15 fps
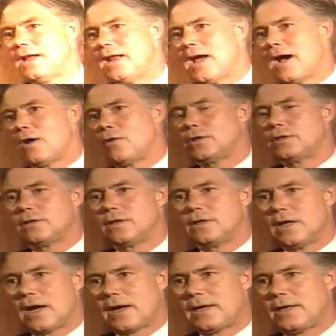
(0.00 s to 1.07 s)
And now into the
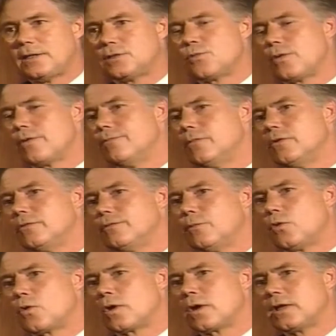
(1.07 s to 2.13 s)
90s, we've moved
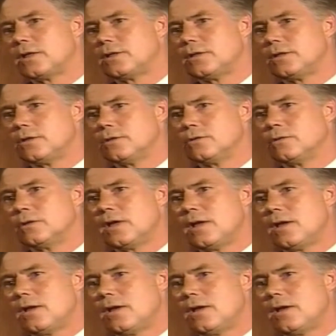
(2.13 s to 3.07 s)
more into